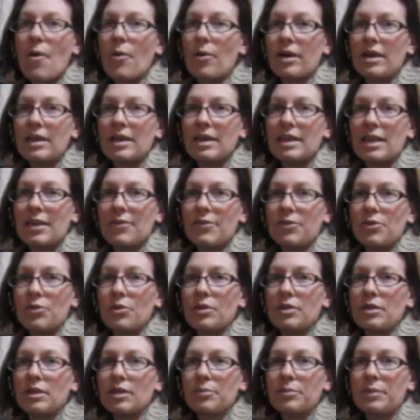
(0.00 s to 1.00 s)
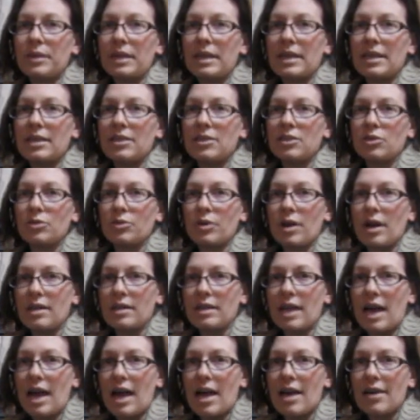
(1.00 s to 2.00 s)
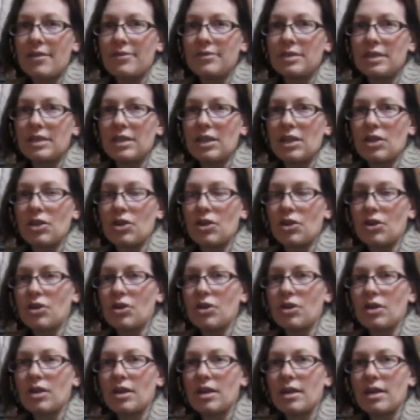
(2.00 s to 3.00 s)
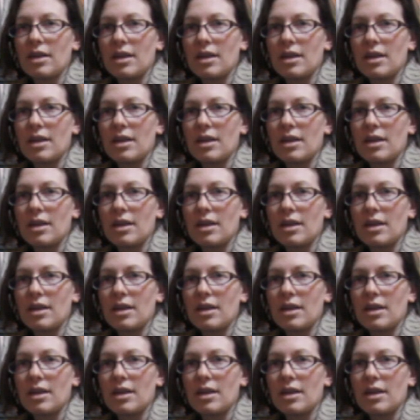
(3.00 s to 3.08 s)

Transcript: I wanted to give you a little peek into our lives in the yurt,